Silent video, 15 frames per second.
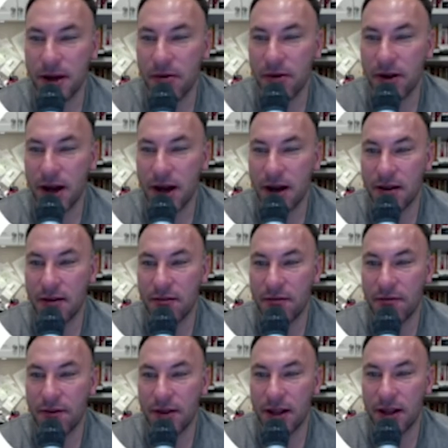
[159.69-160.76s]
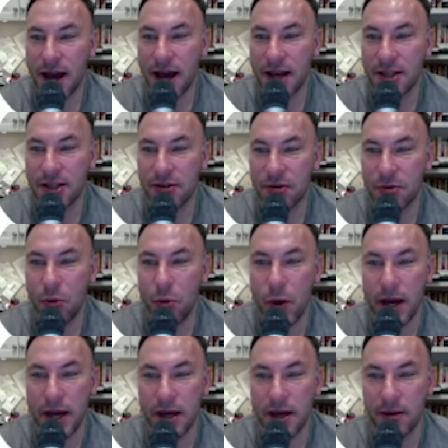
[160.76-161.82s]
going on for the last
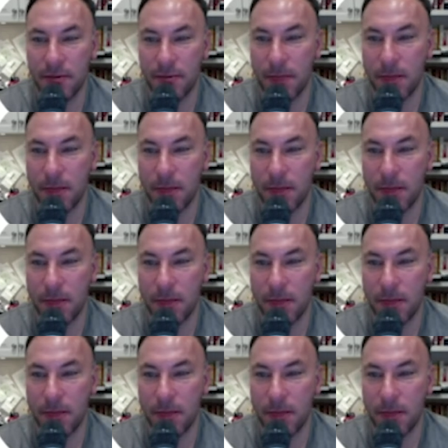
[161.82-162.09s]
week.